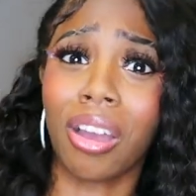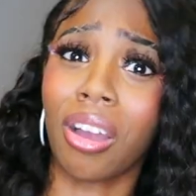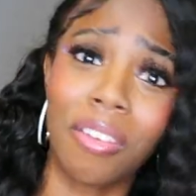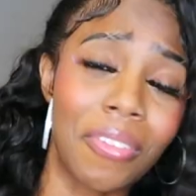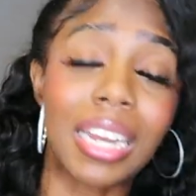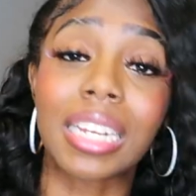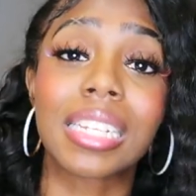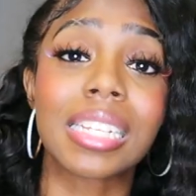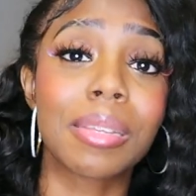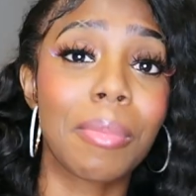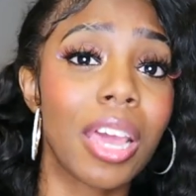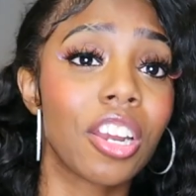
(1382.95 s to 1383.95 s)
off and it
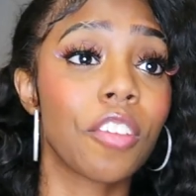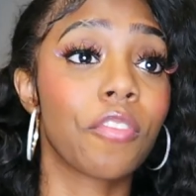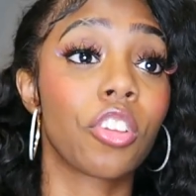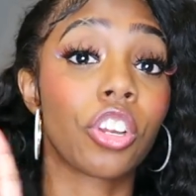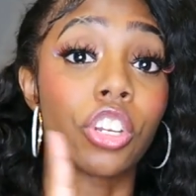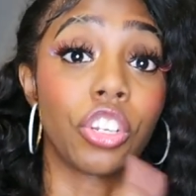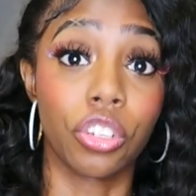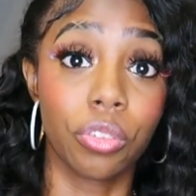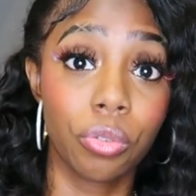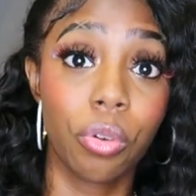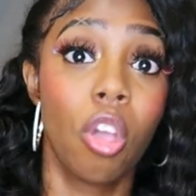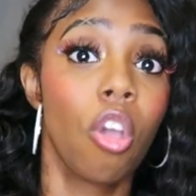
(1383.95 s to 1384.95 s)
doesn't matter if you're
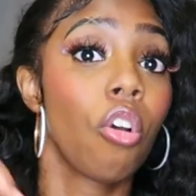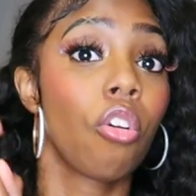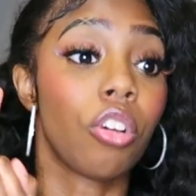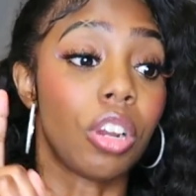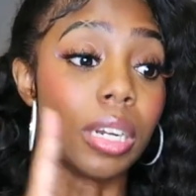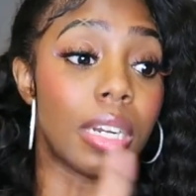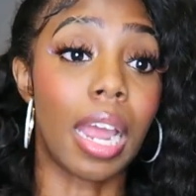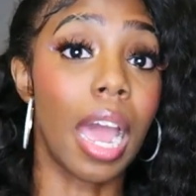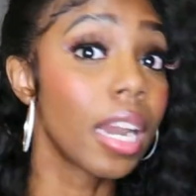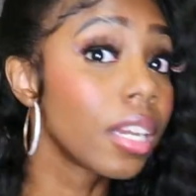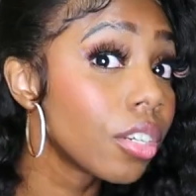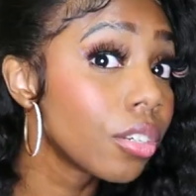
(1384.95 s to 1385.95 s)
new or
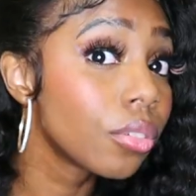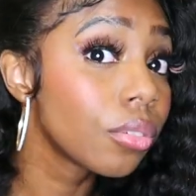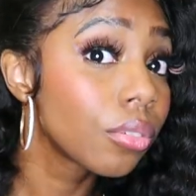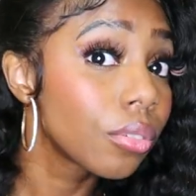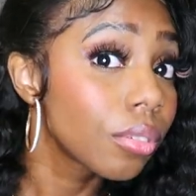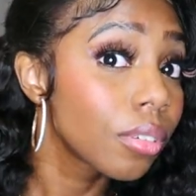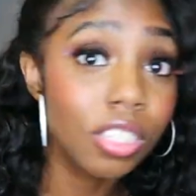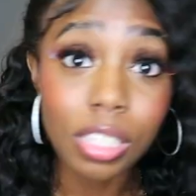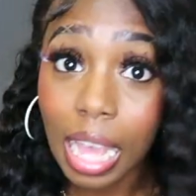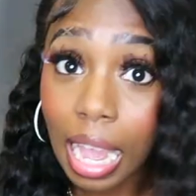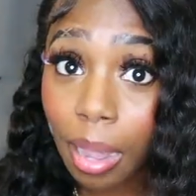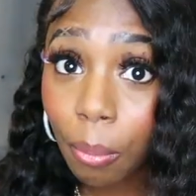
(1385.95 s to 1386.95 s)
non-new to
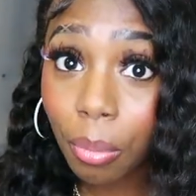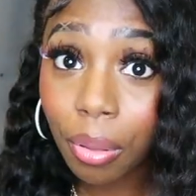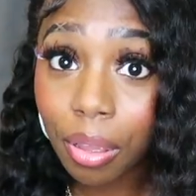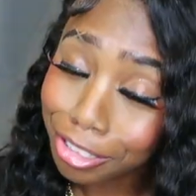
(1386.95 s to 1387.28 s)
the app.